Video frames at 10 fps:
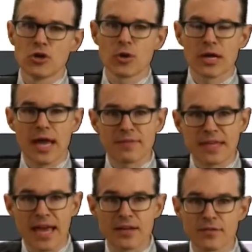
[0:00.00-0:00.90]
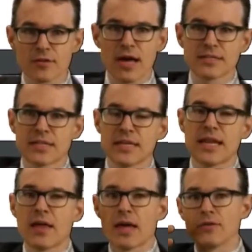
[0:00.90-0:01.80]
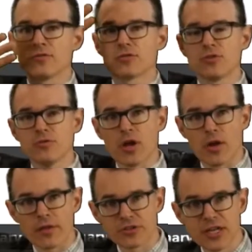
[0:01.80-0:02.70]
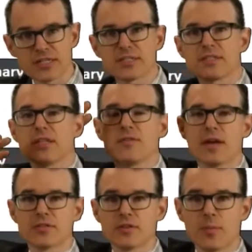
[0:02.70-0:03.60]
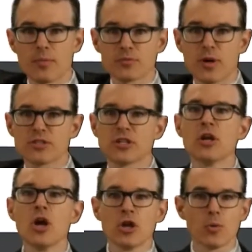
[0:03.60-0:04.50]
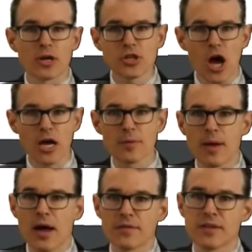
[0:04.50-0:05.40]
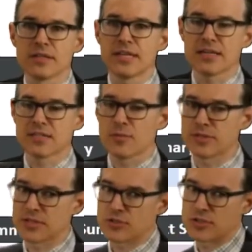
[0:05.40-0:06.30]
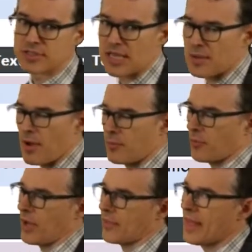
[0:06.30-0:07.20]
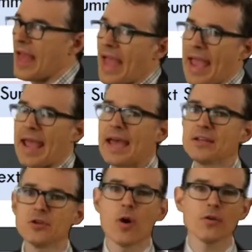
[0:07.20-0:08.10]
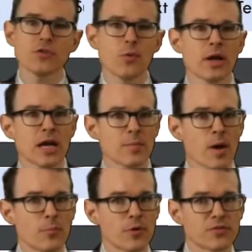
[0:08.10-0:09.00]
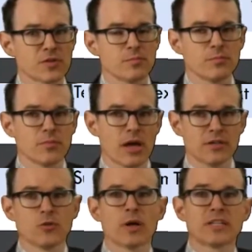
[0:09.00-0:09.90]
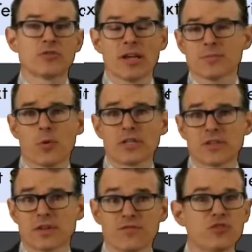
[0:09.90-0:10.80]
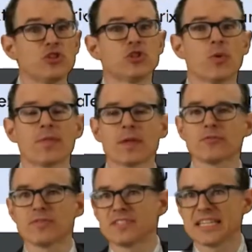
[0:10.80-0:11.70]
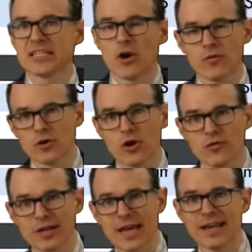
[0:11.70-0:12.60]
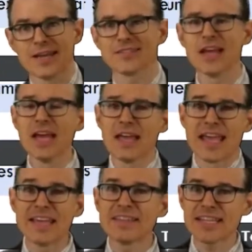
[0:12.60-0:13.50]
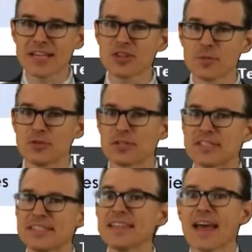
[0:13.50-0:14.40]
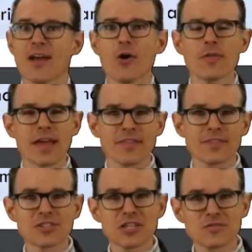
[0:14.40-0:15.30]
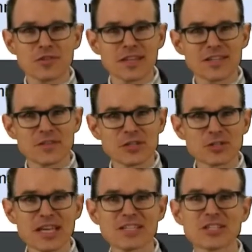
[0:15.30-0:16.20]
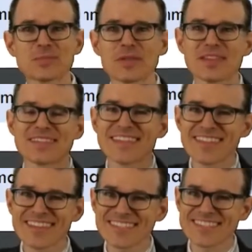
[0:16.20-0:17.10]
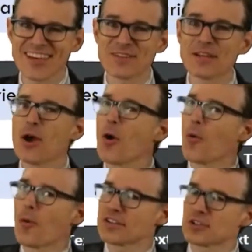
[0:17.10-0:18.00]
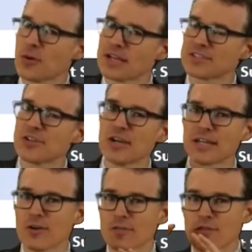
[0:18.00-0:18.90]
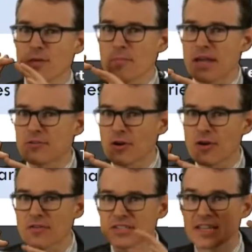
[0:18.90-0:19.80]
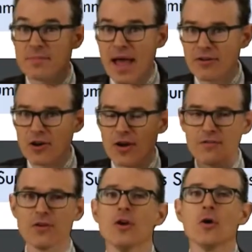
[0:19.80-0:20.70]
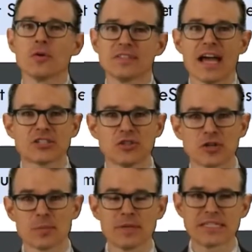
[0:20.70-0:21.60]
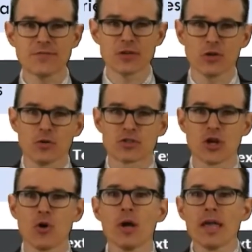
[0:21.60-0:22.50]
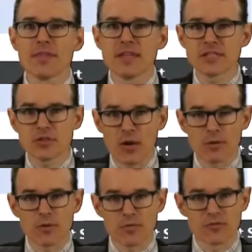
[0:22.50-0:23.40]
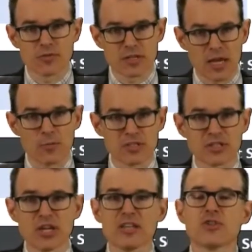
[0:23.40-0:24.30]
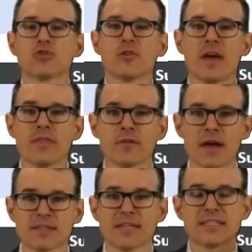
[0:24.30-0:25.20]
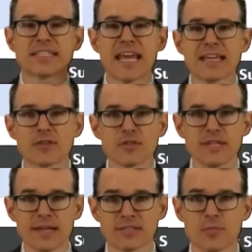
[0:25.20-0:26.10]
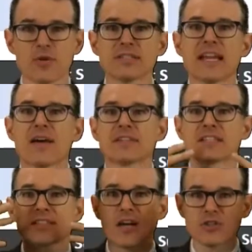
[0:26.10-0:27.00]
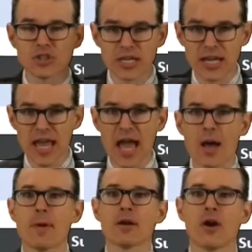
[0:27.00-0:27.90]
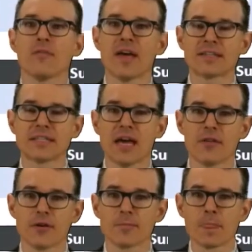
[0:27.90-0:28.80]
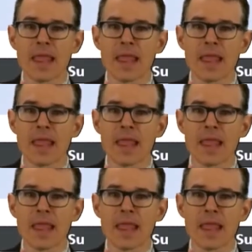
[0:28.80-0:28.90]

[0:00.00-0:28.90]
you're going to, at the end of the lesson, now that you've done all the gists and you've answered the purpose question, you want to talk about the text summaries that students came up with. And you also want to come up with some, you want to address points of confusion. One thing we've seen over and over again is in the text summaries, you can see that, oh, they got the gist for the individual sections, but the synthesis of it wasn't quite as good. Going from the micro level to the macro level was actually a little bit difficult. So this is how we suggest you sort of end the lesson, is take those text summaries and have a discussion about all of that together.